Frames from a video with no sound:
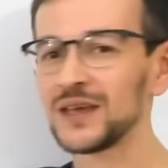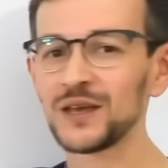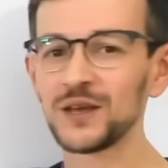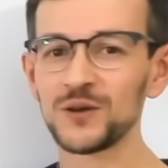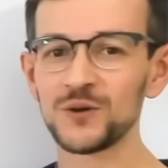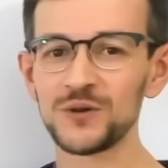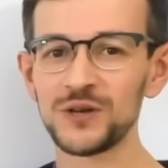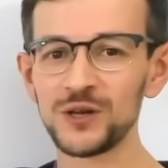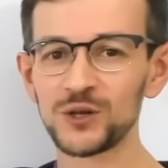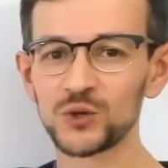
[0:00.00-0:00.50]

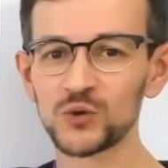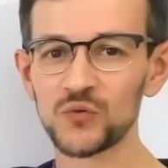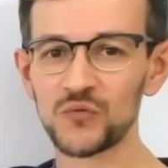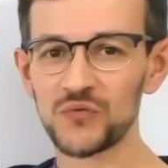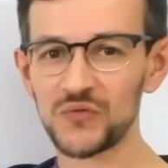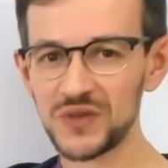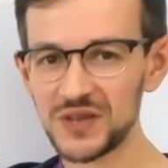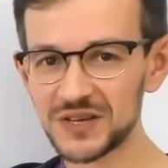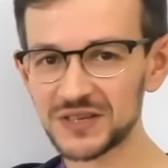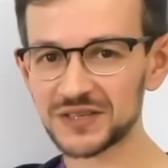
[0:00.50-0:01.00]
you need to
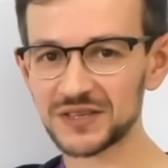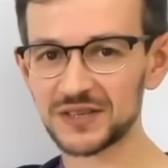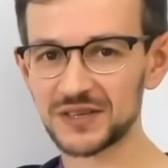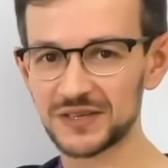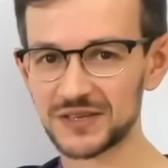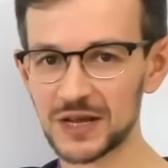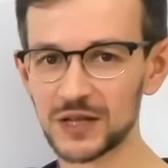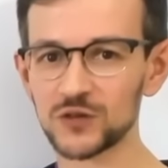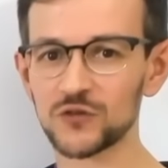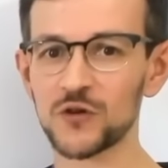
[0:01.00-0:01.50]
fix the
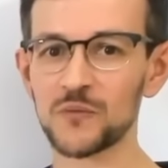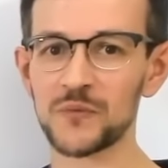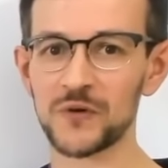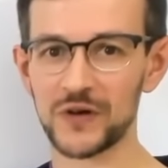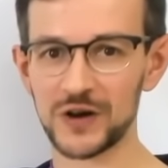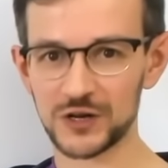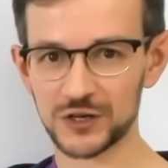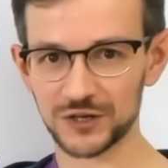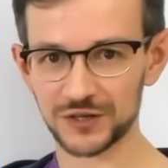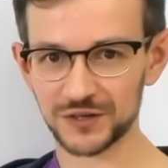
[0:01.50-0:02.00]
set of
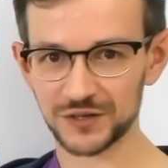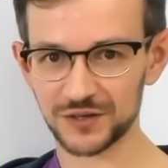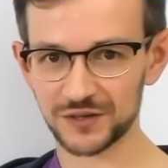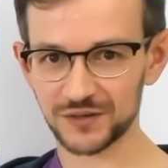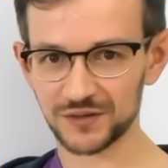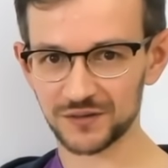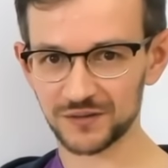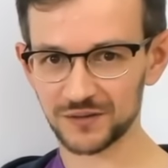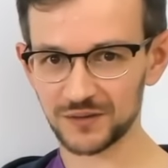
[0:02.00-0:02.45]
operations.